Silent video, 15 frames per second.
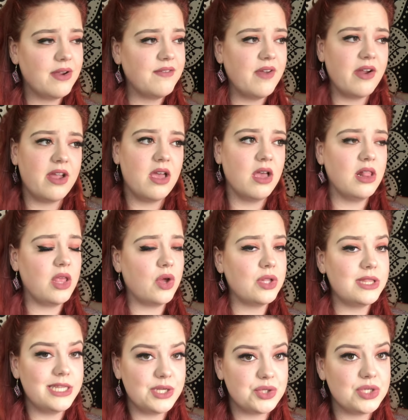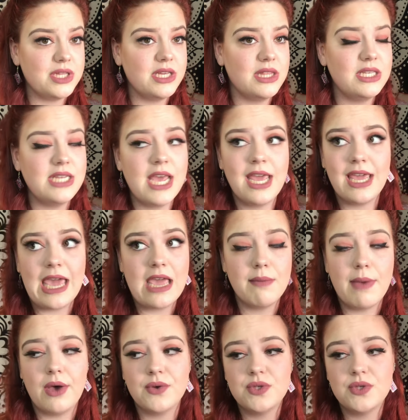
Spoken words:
very early on, literally the day it came out,